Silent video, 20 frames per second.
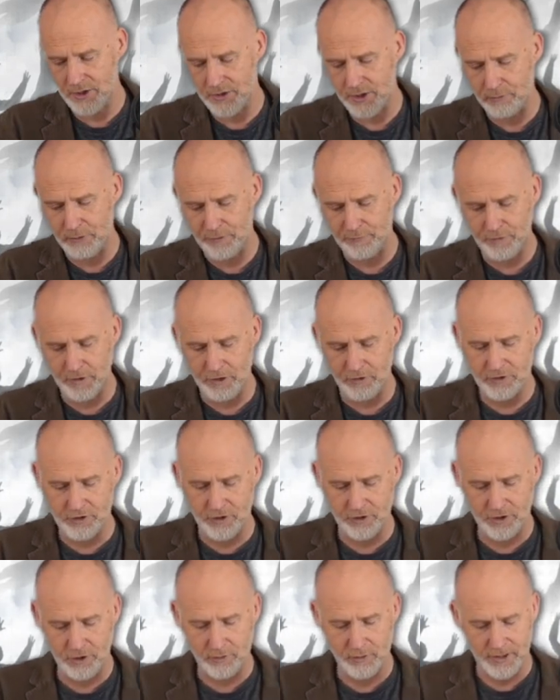And they refuse
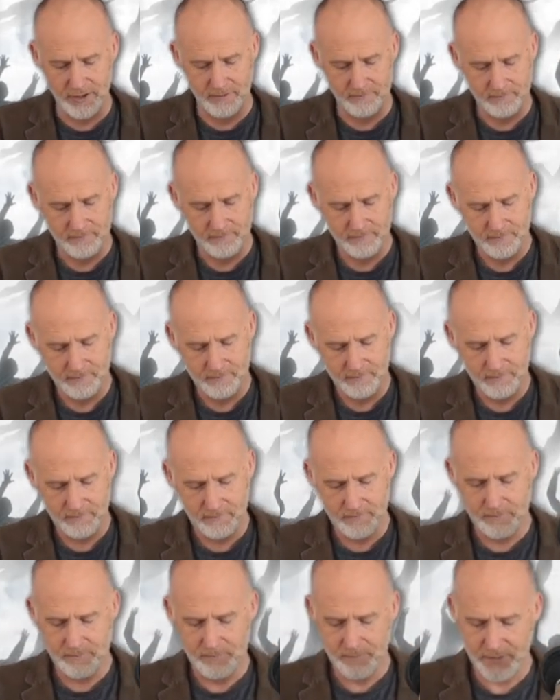to do it.
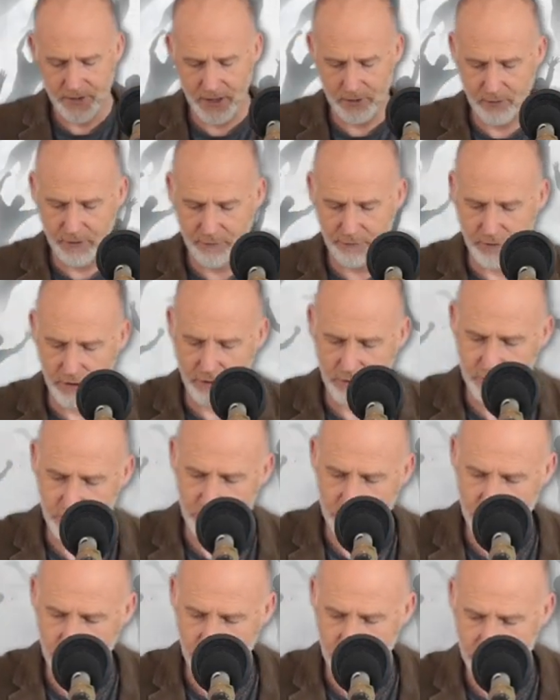They refuse
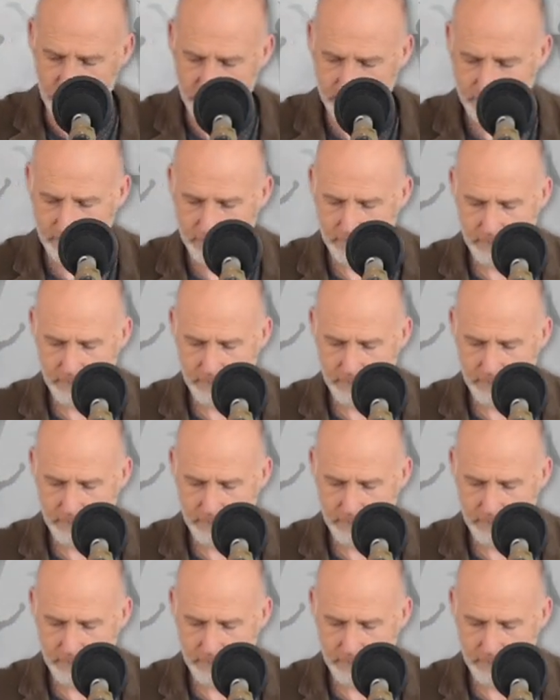to do it.